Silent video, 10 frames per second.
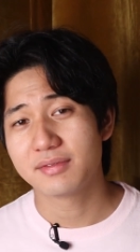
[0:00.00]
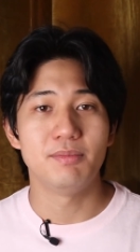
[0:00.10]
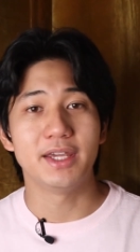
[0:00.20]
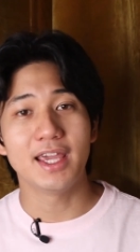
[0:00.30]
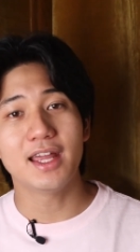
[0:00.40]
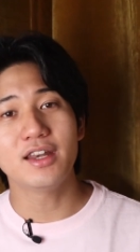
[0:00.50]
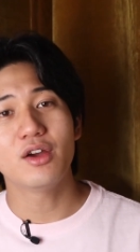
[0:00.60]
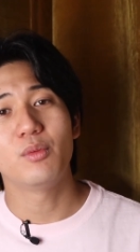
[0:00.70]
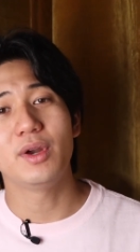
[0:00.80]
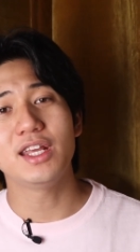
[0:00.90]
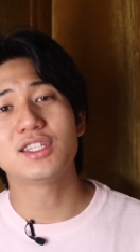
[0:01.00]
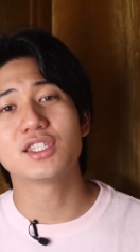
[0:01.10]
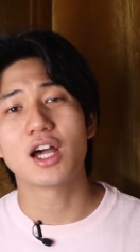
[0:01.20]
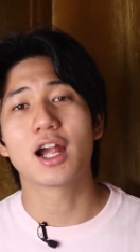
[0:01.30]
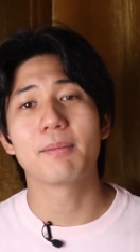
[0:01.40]
To begin, we need to
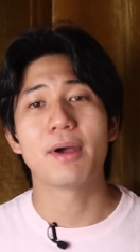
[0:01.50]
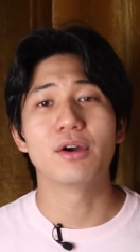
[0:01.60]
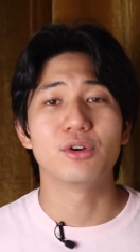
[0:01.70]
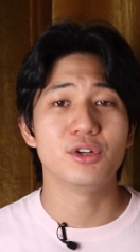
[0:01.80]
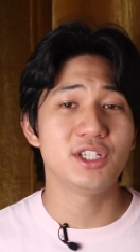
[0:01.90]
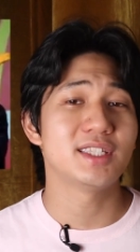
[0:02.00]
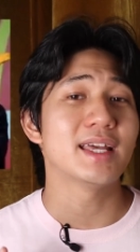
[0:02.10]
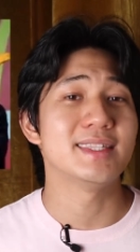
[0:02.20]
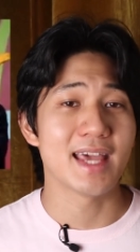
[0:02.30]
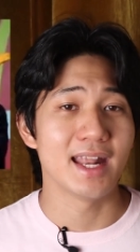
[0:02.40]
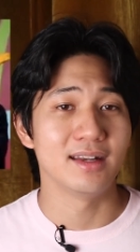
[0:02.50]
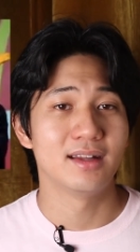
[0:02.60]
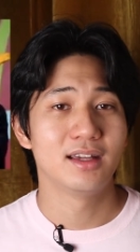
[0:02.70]
talk about Fujita Den.